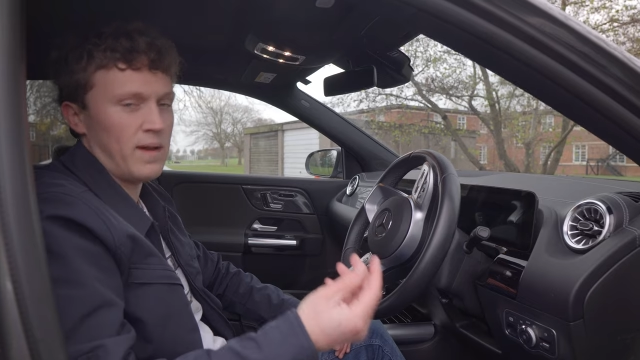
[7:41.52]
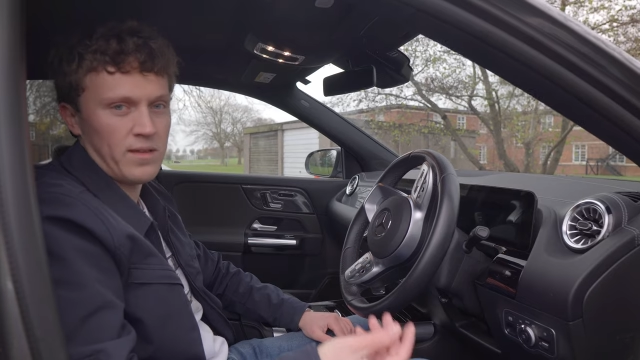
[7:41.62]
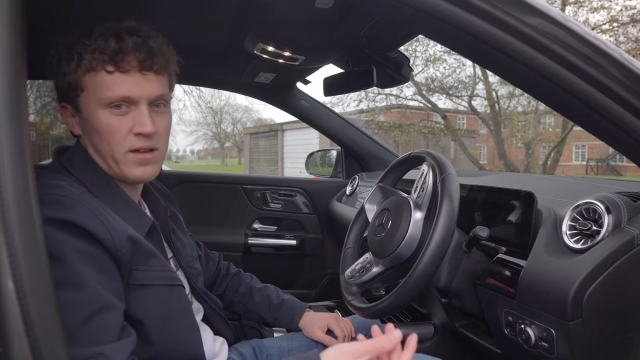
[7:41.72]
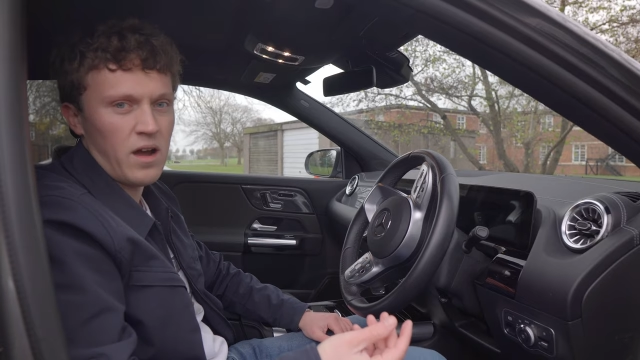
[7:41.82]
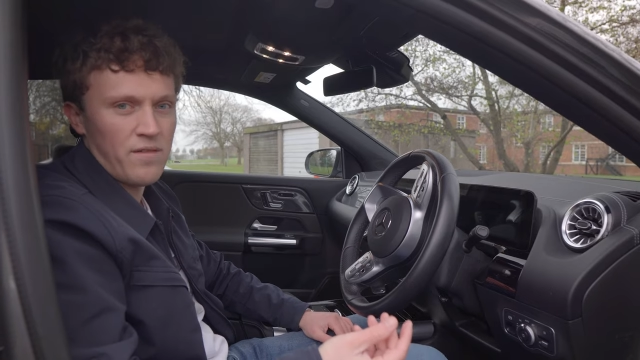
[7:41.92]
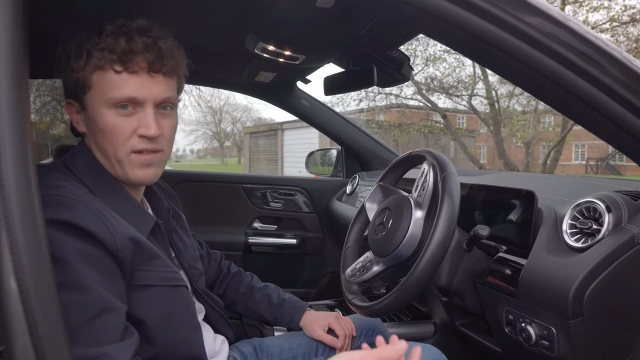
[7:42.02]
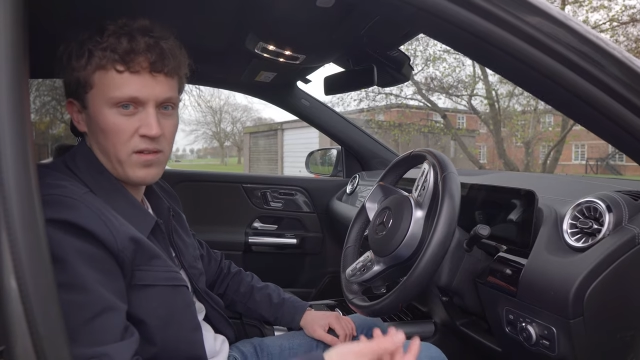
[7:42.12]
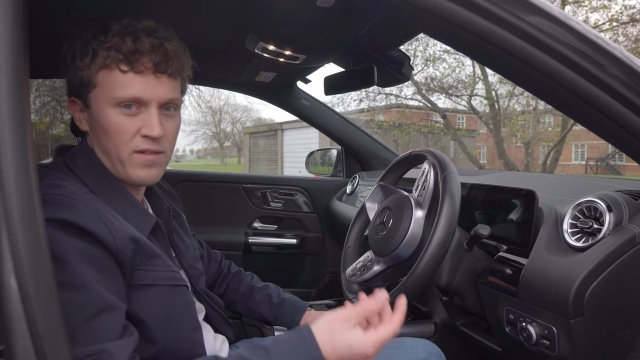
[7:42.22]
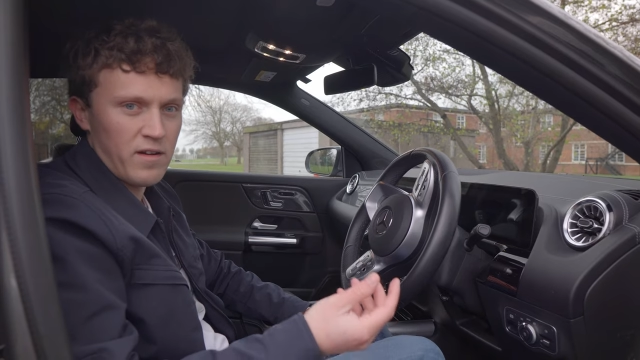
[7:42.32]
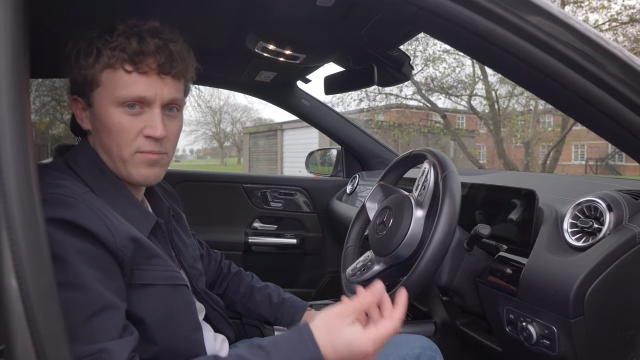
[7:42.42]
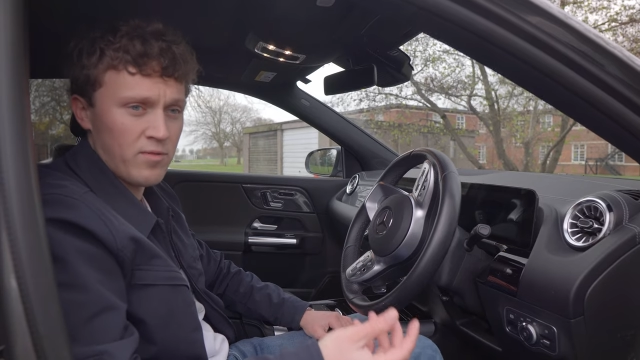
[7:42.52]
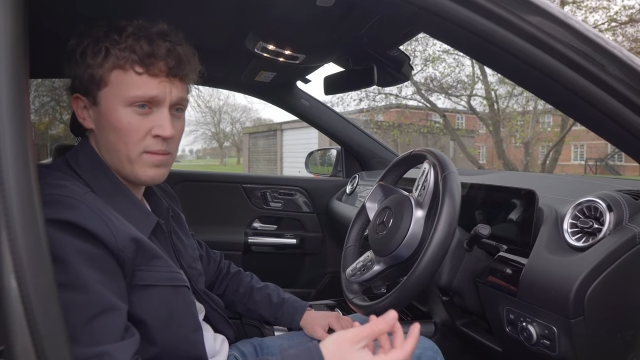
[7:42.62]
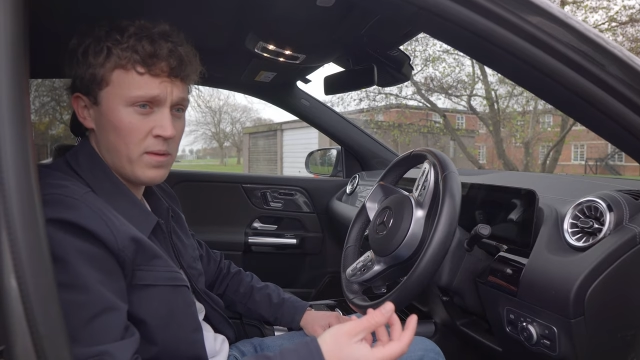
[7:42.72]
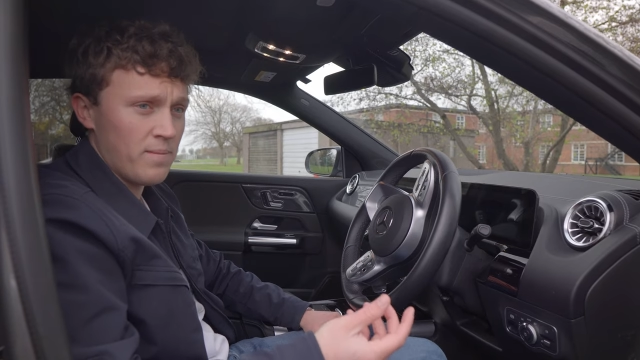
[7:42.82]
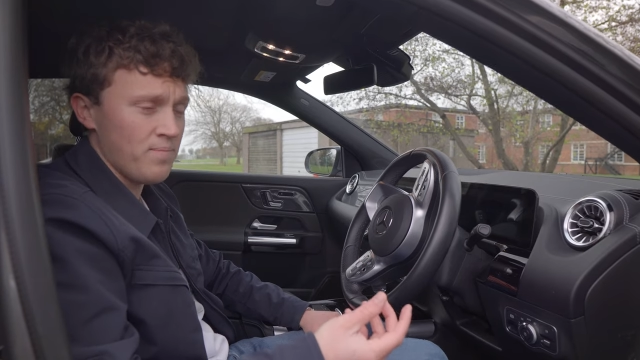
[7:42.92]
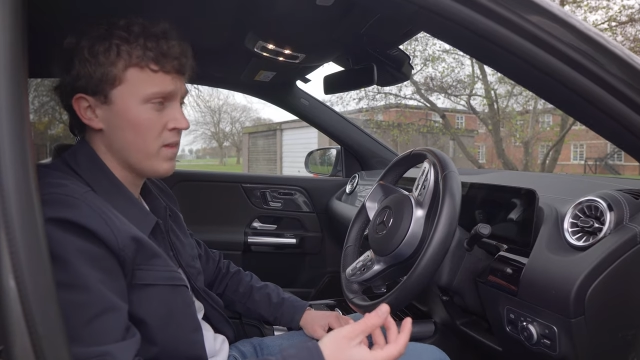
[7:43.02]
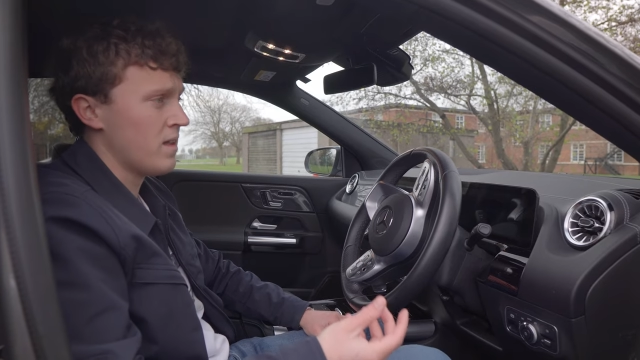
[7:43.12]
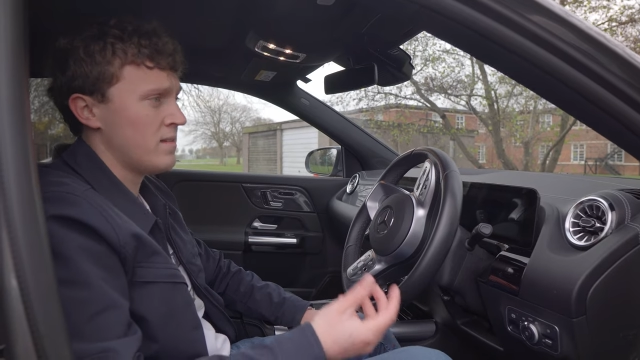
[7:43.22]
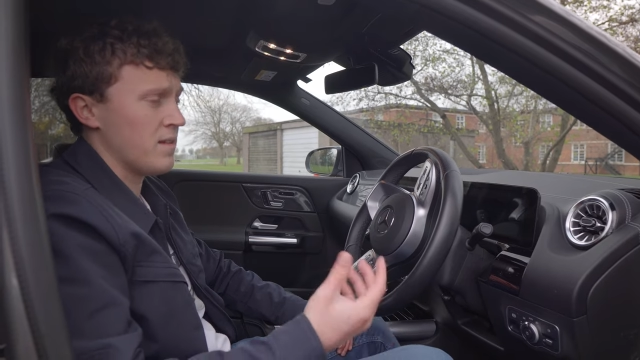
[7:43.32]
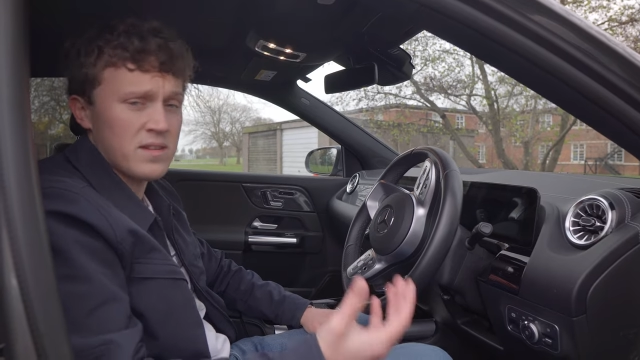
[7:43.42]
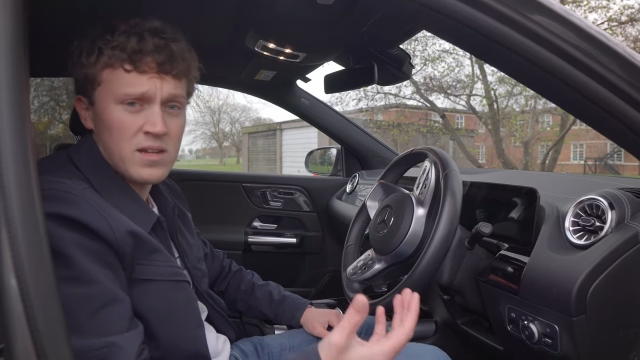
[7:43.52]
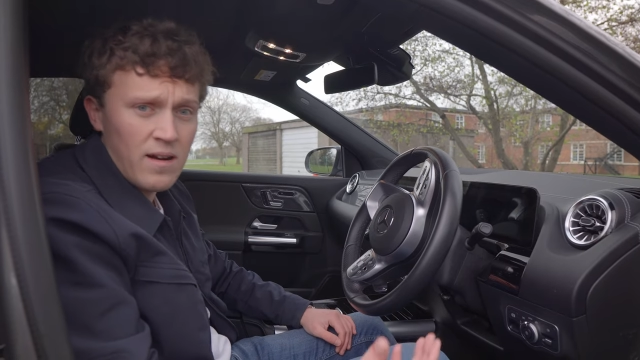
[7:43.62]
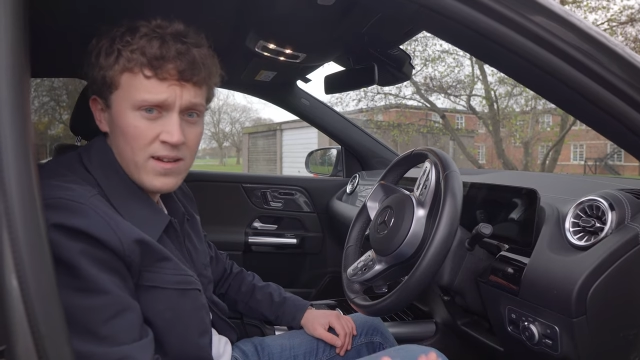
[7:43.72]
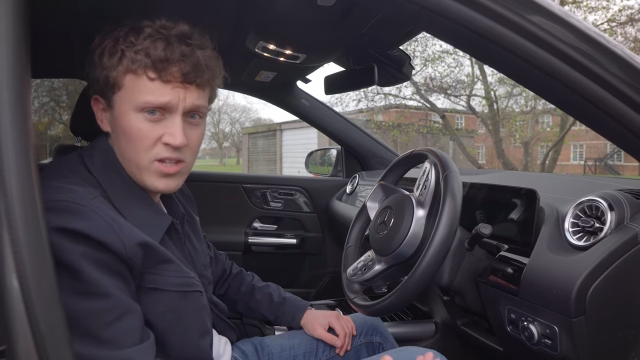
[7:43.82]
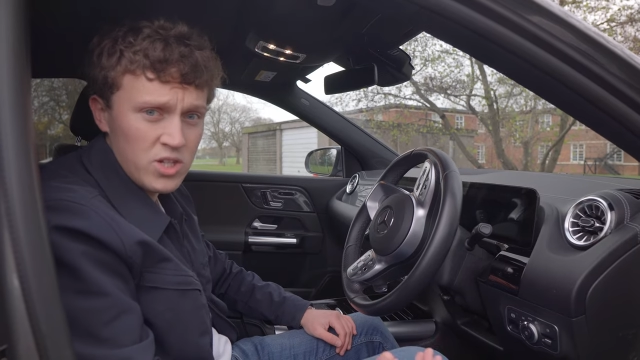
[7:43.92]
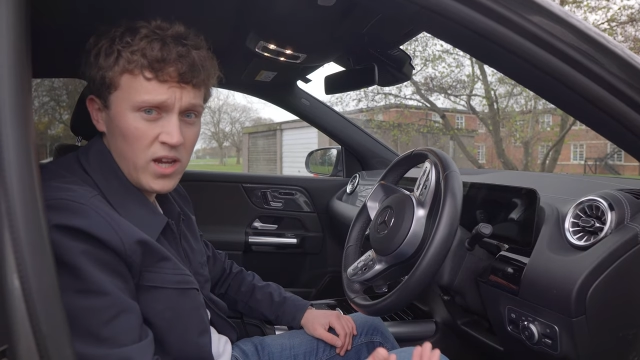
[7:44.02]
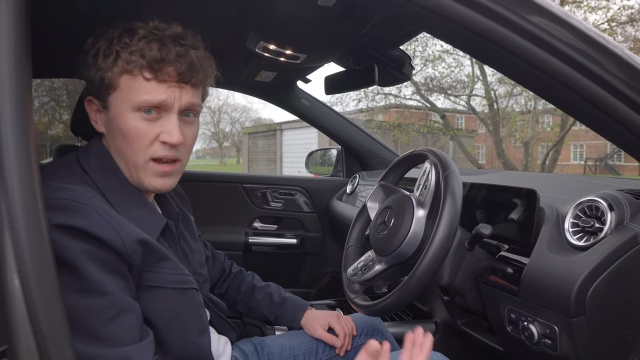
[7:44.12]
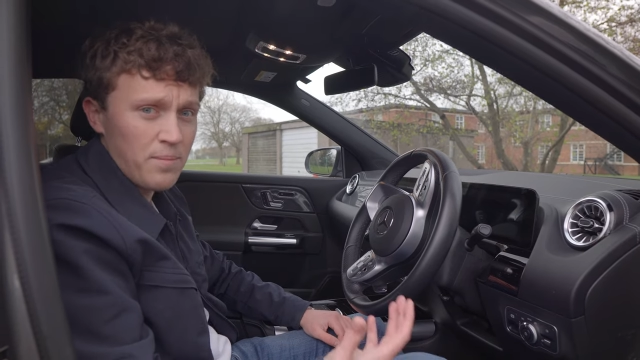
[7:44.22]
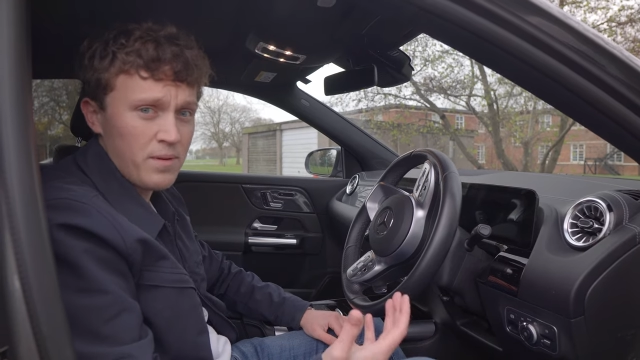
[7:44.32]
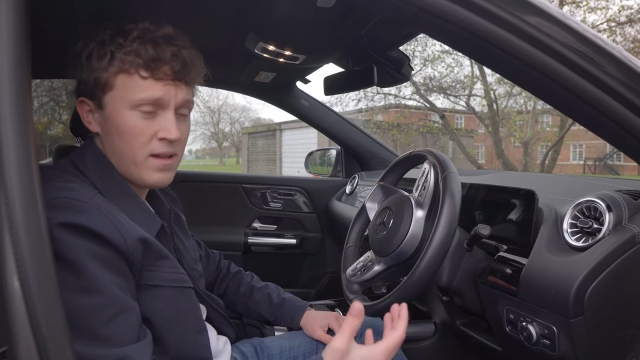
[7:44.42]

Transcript: make the car feel very premium. Now, this car isn't cheap.